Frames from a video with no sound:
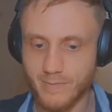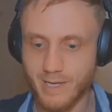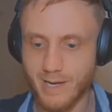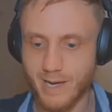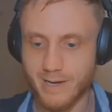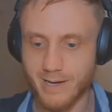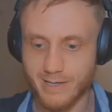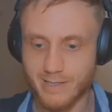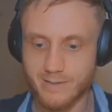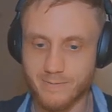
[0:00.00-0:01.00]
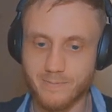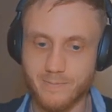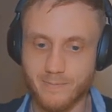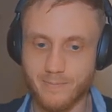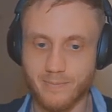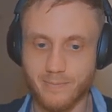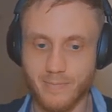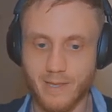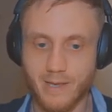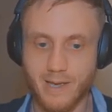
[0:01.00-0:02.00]
And next.
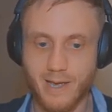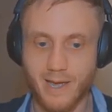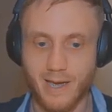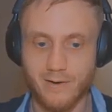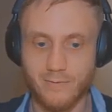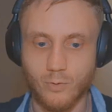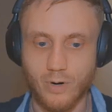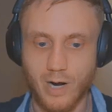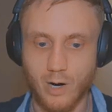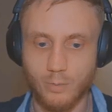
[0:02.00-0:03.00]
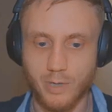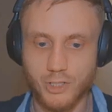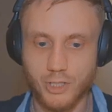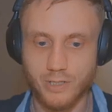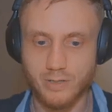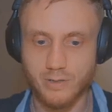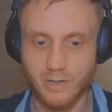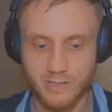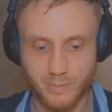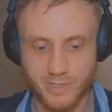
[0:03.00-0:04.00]
And for our budget,
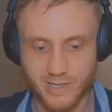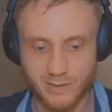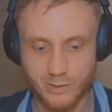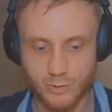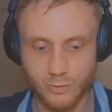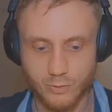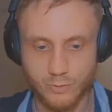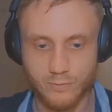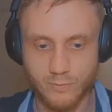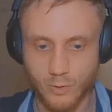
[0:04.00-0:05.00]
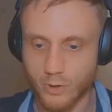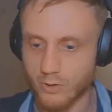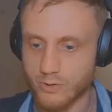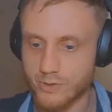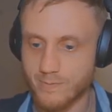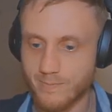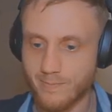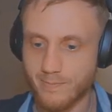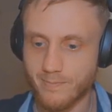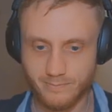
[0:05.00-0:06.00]
I'll simply set it to $4.
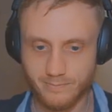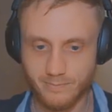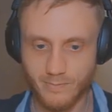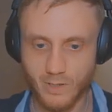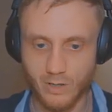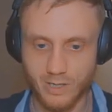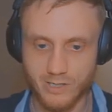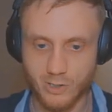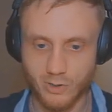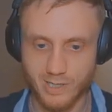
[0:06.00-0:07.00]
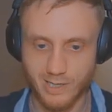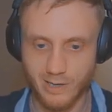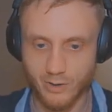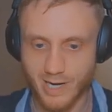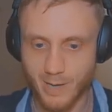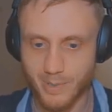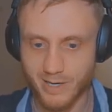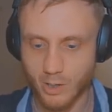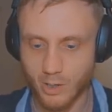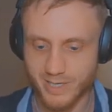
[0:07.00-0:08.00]
All right, so it looks like our
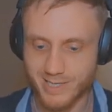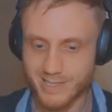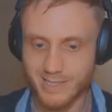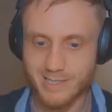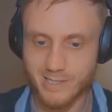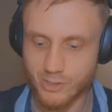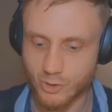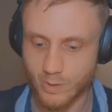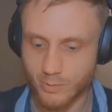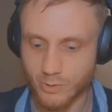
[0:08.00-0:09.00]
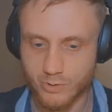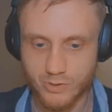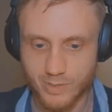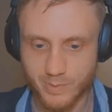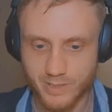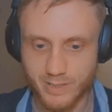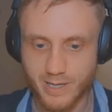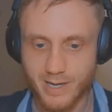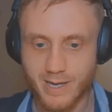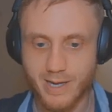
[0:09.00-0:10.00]
campaign already exists. So I'm going to simply
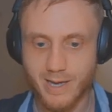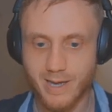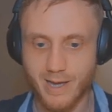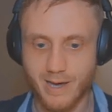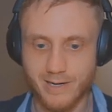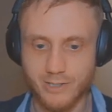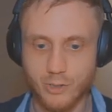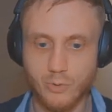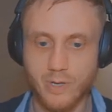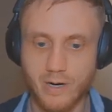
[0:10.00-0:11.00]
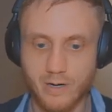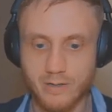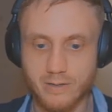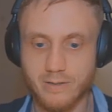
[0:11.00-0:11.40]
add a 2 there.